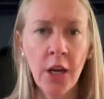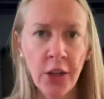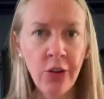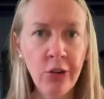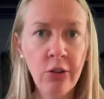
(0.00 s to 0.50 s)

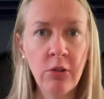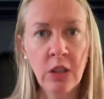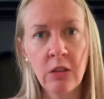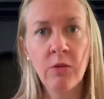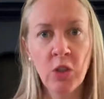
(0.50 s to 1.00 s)
you
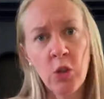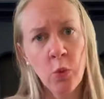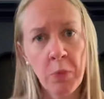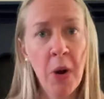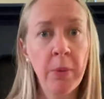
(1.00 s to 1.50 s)

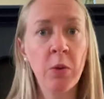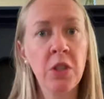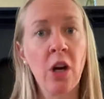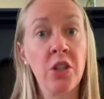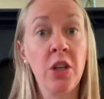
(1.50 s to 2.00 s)
would probably want
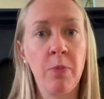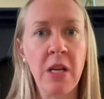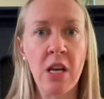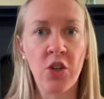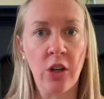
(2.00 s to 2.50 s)
to talk to your
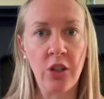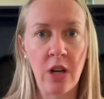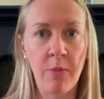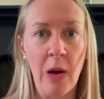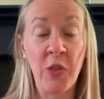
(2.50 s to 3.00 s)
pediatrician
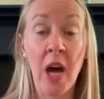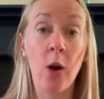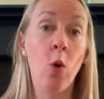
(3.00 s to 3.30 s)
about that,